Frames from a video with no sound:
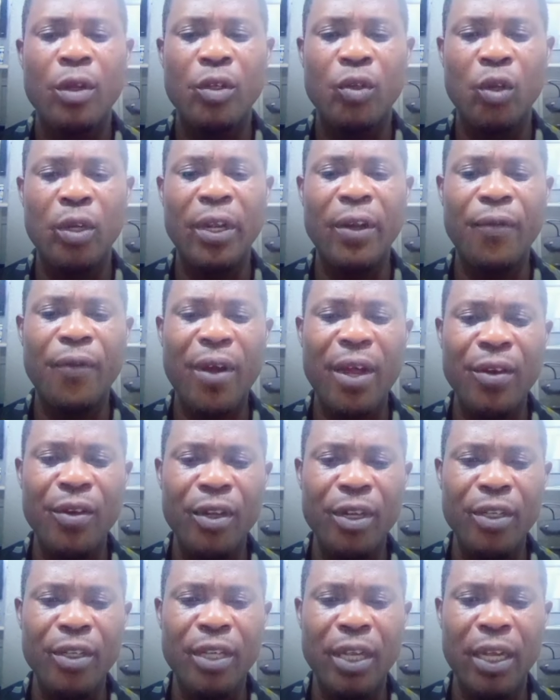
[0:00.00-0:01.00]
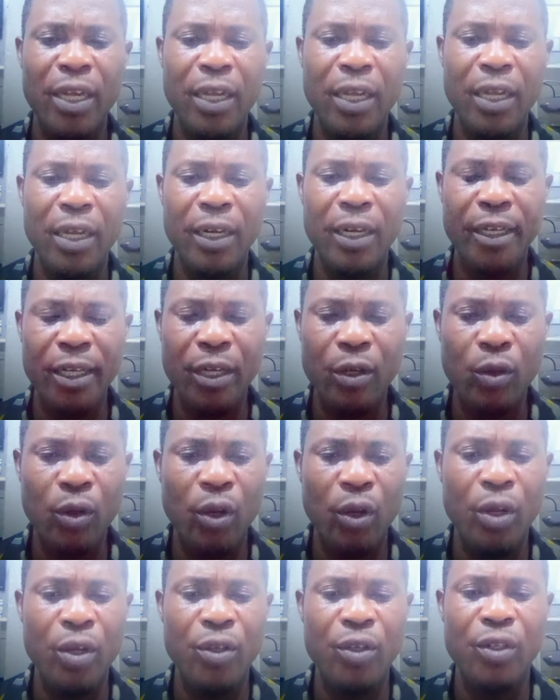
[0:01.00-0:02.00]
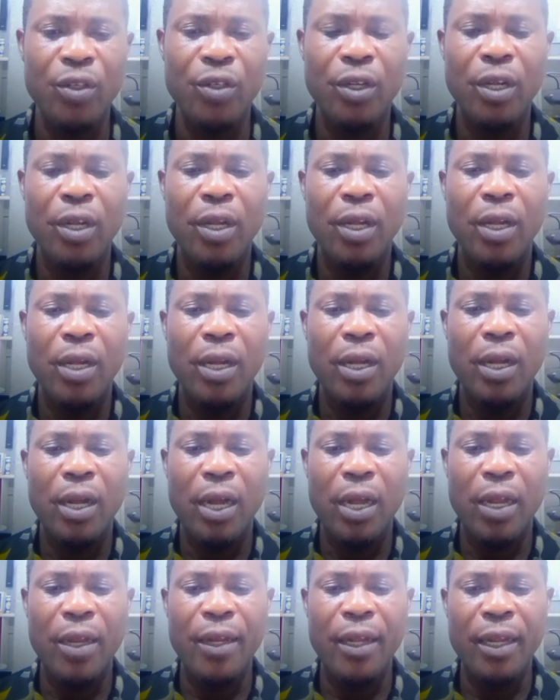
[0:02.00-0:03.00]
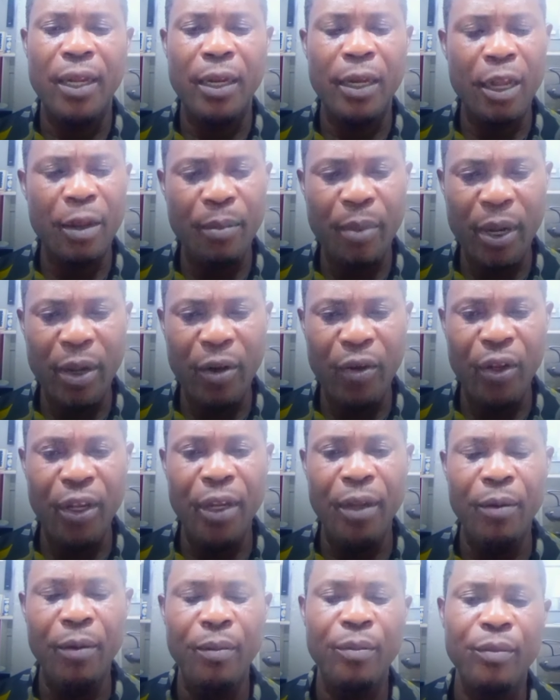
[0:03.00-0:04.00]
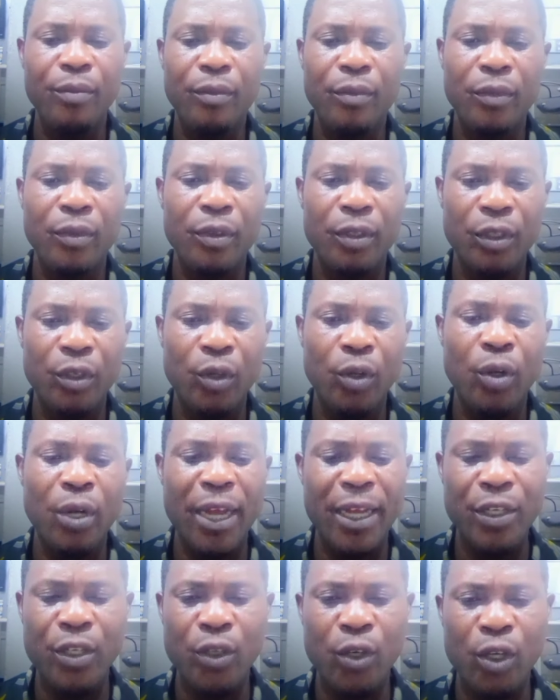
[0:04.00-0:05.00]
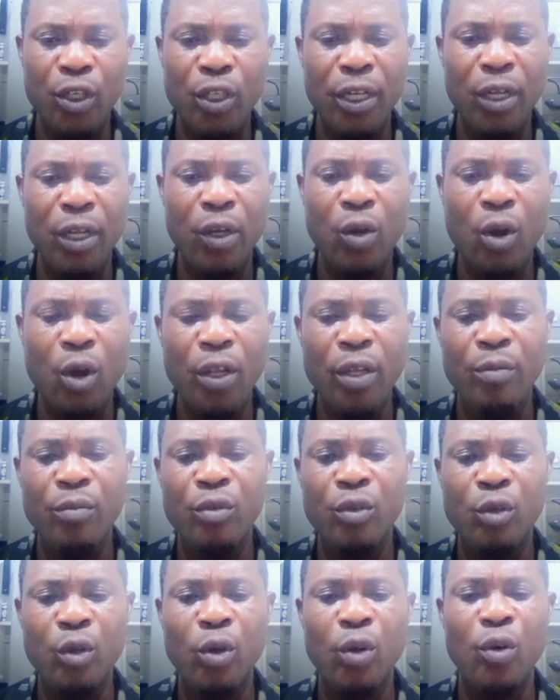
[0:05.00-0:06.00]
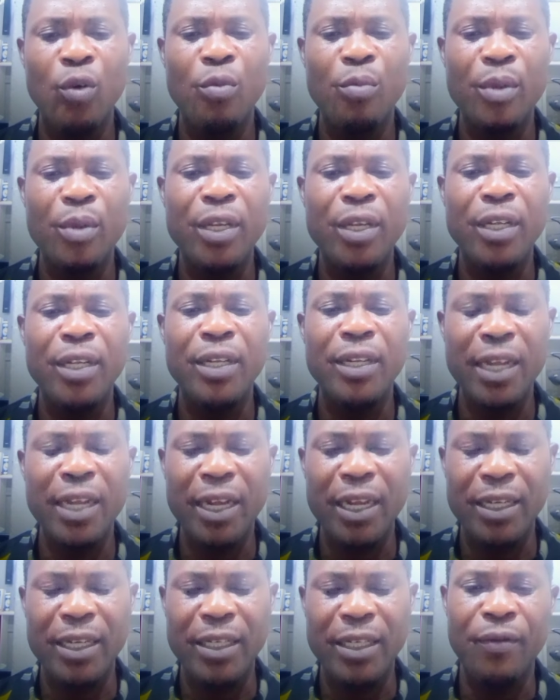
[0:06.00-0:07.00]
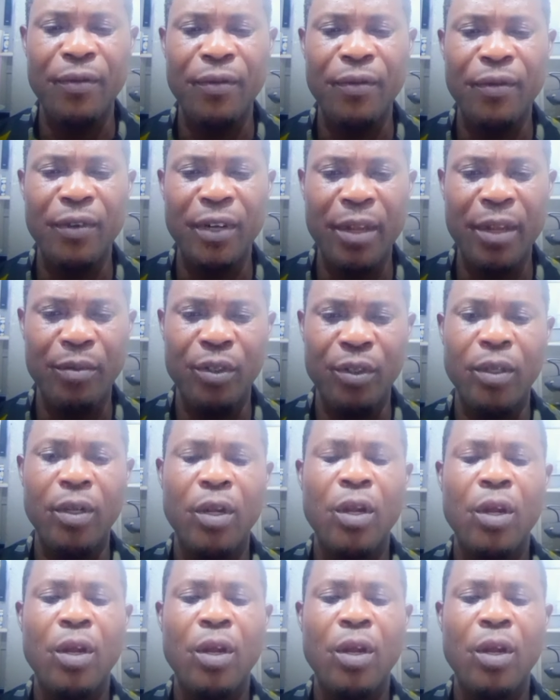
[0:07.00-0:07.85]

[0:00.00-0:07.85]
So they found this ridiculous and they labeled him, you know, as such. They call him so many negative names.